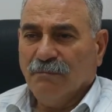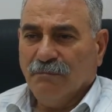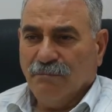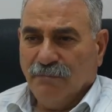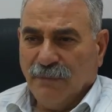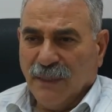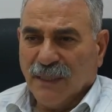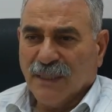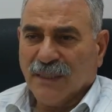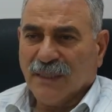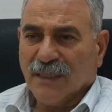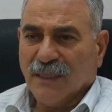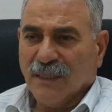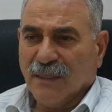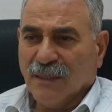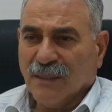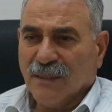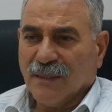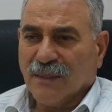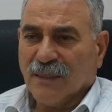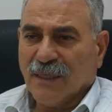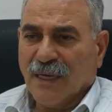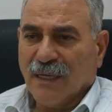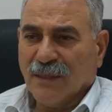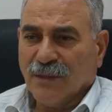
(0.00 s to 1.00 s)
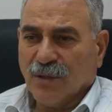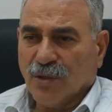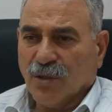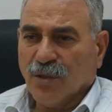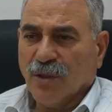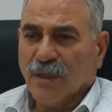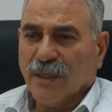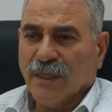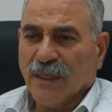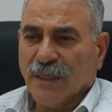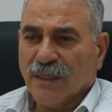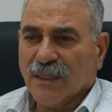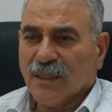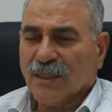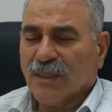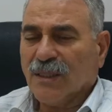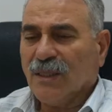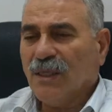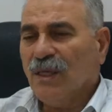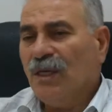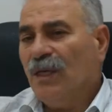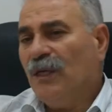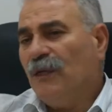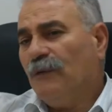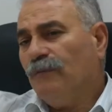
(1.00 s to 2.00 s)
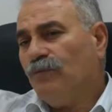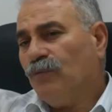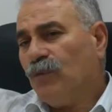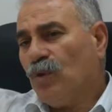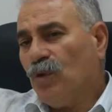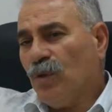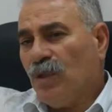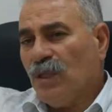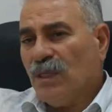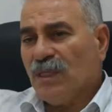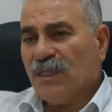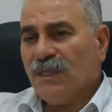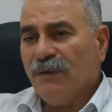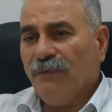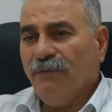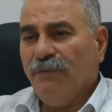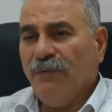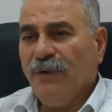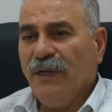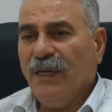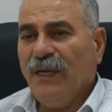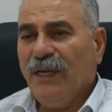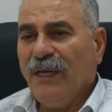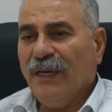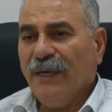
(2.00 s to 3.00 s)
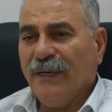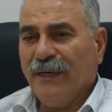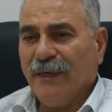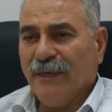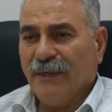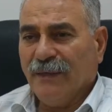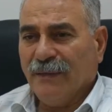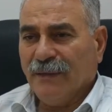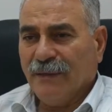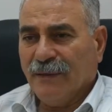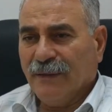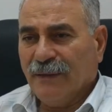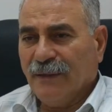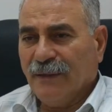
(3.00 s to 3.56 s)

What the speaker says: missiles and rockets to the civilian